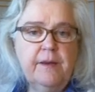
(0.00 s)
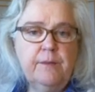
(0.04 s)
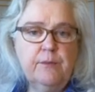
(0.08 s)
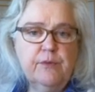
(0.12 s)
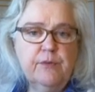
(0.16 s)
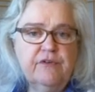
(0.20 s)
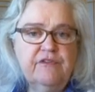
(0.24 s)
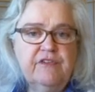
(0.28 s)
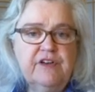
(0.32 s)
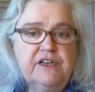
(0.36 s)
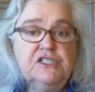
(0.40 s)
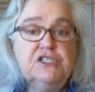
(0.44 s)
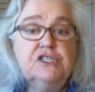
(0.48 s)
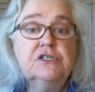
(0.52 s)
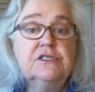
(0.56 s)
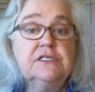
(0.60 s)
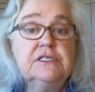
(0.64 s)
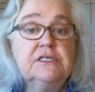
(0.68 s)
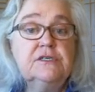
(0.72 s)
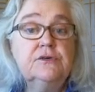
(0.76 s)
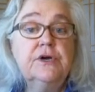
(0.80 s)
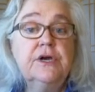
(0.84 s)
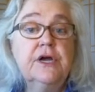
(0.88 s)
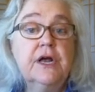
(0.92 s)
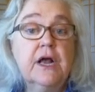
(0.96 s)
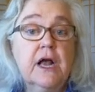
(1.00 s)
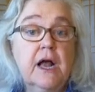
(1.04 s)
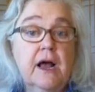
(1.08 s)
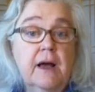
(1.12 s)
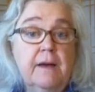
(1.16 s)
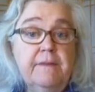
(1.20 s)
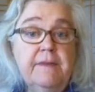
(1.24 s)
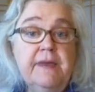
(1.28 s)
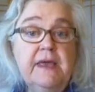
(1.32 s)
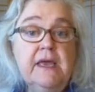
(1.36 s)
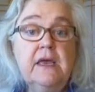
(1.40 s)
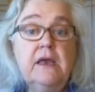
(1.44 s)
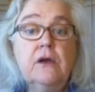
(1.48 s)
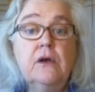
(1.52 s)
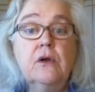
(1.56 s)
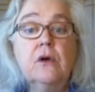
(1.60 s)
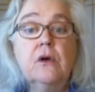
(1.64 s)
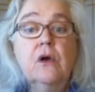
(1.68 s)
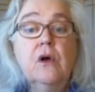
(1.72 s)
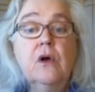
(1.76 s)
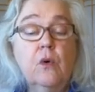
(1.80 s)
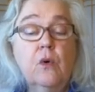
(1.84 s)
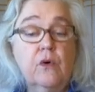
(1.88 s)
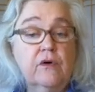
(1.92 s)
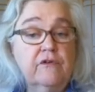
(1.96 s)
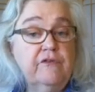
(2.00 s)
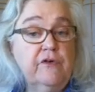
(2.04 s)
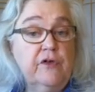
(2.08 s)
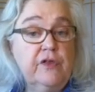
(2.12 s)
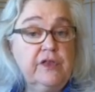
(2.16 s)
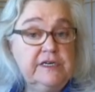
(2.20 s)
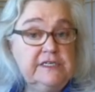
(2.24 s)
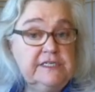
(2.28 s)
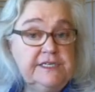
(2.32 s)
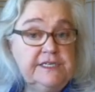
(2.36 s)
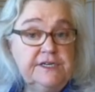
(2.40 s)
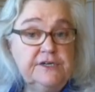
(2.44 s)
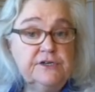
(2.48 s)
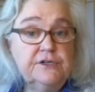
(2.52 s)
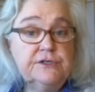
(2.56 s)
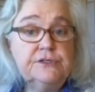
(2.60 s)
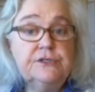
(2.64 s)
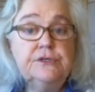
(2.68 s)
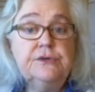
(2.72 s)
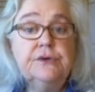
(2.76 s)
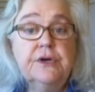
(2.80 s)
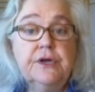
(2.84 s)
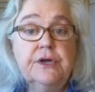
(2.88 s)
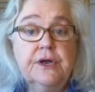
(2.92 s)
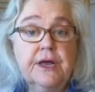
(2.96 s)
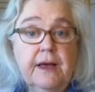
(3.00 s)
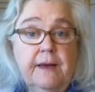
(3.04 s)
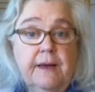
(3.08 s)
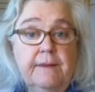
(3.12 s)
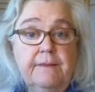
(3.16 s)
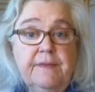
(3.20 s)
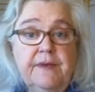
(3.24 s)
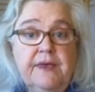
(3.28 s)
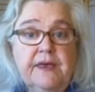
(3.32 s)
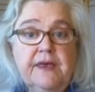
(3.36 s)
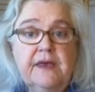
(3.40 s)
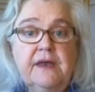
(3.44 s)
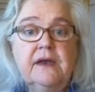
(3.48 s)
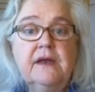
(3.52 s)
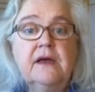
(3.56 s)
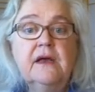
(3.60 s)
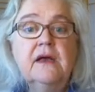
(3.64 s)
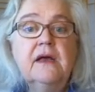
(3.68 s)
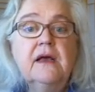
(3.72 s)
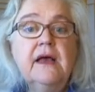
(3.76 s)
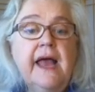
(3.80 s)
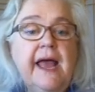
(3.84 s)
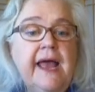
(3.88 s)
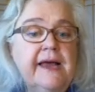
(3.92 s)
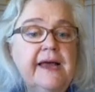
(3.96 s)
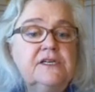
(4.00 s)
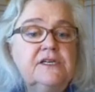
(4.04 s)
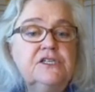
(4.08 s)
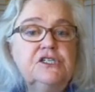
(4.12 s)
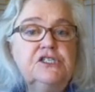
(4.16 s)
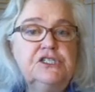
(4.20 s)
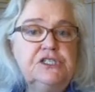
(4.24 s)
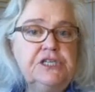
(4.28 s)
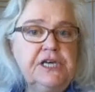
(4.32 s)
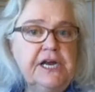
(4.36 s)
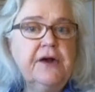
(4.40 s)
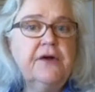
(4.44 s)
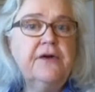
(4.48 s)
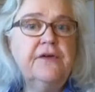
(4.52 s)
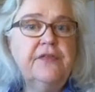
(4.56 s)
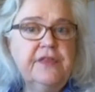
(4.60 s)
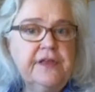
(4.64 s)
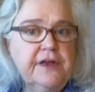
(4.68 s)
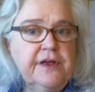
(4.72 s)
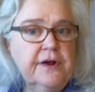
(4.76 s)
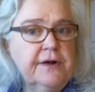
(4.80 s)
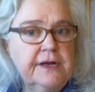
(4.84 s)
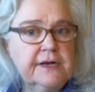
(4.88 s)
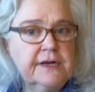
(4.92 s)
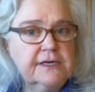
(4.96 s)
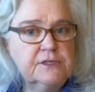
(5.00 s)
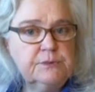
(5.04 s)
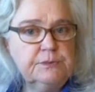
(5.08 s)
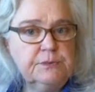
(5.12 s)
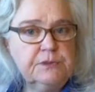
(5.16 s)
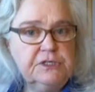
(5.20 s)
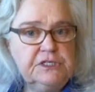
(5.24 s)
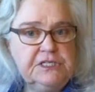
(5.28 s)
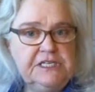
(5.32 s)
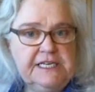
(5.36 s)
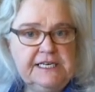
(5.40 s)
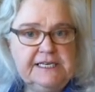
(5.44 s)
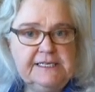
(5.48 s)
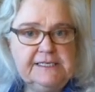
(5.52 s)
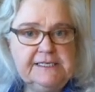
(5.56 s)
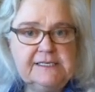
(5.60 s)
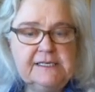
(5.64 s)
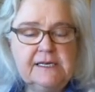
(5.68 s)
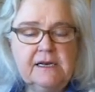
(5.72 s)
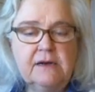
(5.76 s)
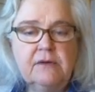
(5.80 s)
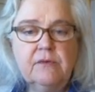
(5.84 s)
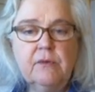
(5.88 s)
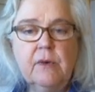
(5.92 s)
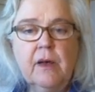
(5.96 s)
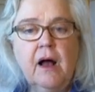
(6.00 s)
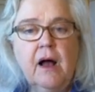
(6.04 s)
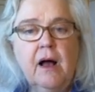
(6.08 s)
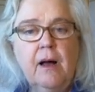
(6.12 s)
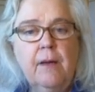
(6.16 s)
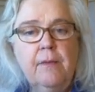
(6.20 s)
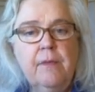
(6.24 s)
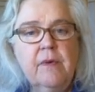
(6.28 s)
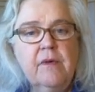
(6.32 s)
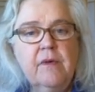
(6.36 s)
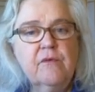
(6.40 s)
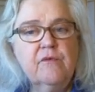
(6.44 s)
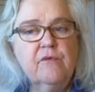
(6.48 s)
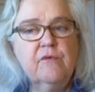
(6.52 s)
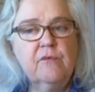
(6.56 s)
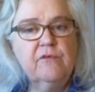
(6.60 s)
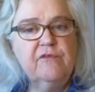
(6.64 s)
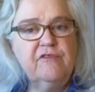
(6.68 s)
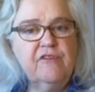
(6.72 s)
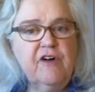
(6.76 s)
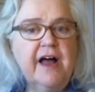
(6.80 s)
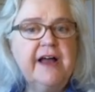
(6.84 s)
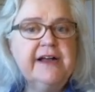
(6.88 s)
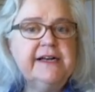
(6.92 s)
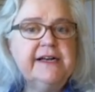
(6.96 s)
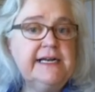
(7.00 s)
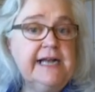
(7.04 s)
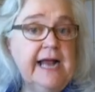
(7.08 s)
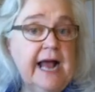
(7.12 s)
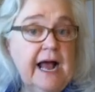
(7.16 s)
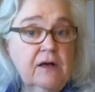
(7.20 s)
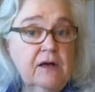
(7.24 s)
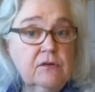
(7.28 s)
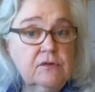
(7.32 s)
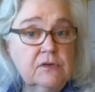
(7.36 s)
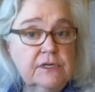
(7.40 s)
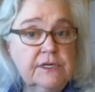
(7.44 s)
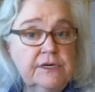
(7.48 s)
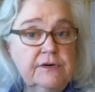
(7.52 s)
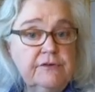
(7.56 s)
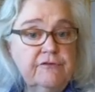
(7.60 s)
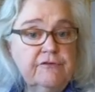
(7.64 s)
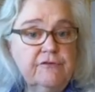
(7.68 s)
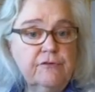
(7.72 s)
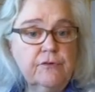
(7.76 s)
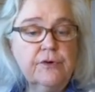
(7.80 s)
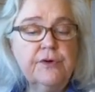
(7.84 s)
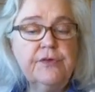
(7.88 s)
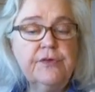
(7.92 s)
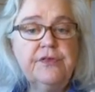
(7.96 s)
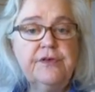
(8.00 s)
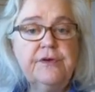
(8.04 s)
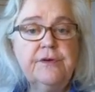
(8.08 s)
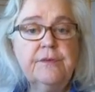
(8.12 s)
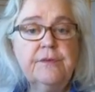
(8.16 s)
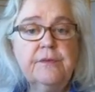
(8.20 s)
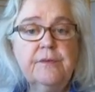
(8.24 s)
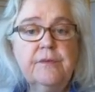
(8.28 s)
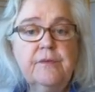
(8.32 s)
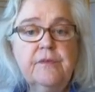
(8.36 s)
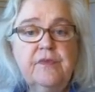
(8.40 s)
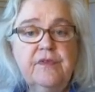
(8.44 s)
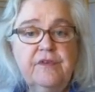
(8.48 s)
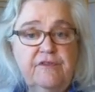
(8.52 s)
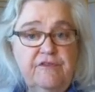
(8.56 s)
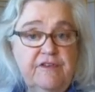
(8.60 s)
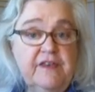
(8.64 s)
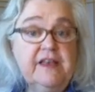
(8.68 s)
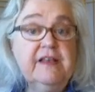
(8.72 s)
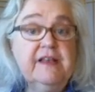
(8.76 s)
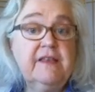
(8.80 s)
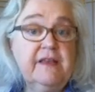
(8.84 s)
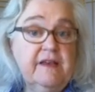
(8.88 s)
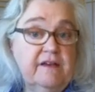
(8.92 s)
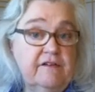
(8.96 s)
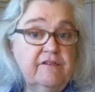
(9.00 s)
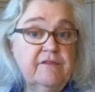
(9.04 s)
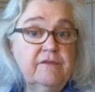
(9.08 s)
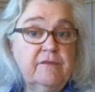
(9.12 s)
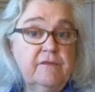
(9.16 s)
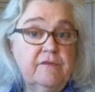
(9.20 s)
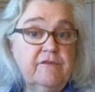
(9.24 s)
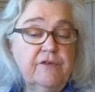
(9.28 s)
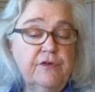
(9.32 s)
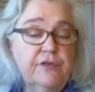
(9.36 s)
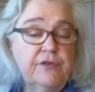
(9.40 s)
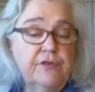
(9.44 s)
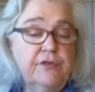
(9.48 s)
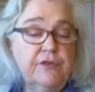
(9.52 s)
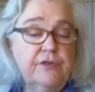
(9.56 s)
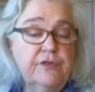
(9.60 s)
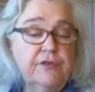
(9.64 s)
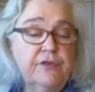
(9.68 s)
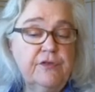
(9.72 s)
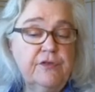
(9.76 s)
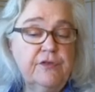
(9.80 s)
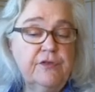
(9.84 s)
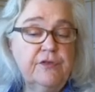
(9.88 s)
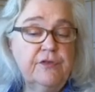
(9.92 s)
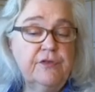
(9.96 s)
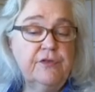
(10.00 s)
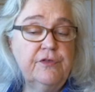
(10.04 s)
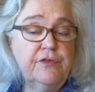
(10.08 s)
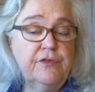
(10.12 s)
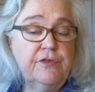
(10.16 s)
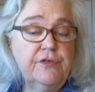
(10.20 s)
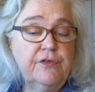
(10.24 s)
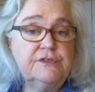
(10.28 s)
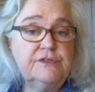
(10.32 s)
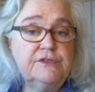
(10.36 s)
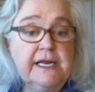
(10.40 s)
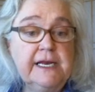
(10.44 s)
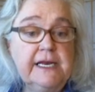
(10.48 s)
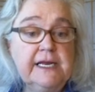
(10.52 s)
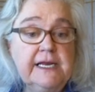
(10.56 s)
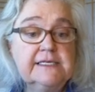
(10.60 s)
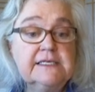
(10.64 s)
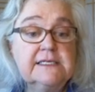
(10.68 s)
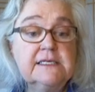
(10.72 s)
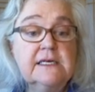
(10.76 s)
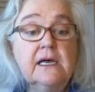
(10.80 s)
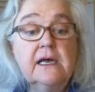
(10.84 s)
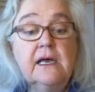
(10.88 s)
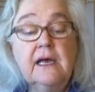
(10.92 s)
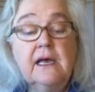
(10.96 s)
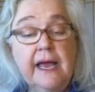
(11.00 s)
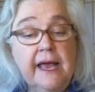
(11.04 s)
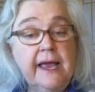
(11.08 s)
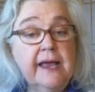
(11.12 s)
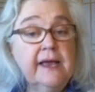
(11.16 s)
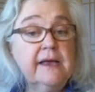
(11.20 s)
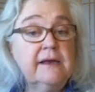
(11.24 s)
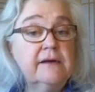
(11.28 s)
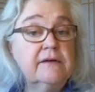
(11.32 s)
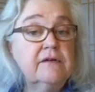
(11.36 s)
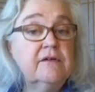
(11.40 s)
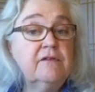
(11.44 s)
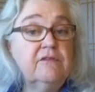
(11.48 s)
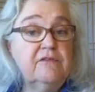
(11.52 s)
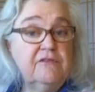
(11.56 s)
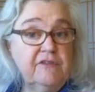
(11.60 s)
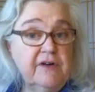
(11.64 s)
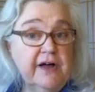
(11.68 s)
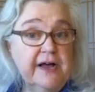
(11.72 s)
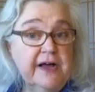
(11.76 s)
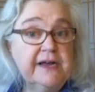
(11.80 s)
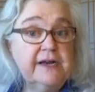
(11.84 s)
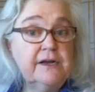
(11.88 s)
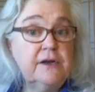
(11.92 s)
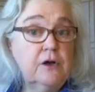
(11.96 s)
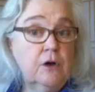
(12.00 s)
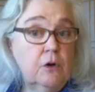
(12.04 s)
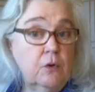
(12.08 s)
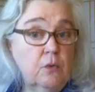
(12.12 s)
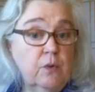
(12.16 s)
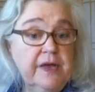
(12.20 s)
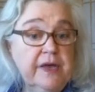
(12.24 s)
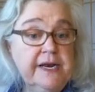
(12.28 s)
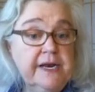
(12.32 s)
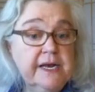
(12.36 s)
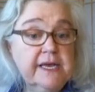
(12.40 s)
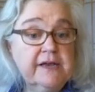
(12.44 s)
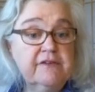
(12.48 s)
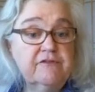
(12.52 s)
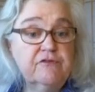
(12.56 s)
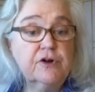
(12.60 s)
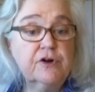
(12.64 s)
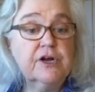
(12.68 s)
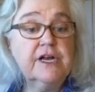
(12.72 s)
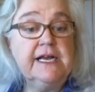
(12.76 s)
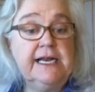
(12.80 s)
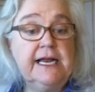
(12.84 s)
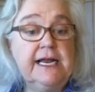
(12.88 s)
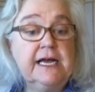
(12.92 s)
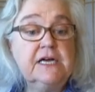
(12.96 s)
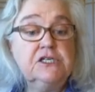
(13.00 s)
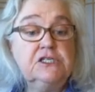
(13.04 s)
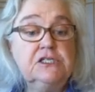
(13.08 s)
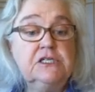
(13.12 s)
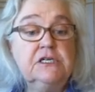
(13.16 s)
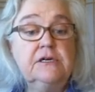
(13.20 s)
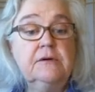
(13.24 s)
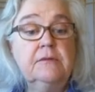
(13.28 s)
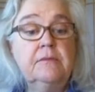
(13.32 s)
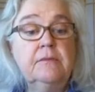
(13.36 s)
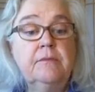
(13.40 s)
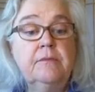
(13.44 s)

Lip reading: professionals who can come in or volunteers who can come in and share their expertise and find an outlet for for those feelings of loneliness and find a way for connection.